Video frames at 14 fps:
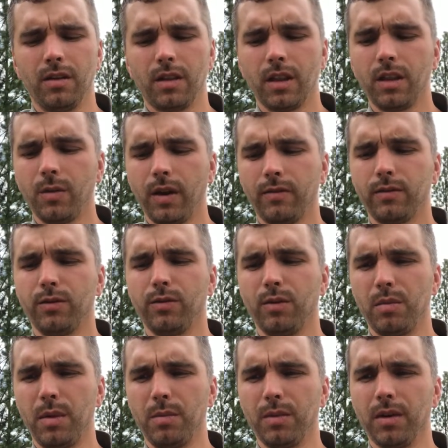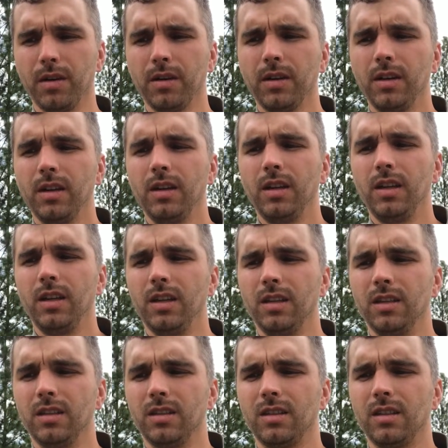thing that we have to remember
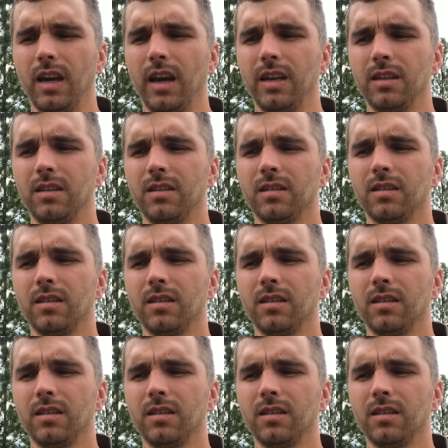is that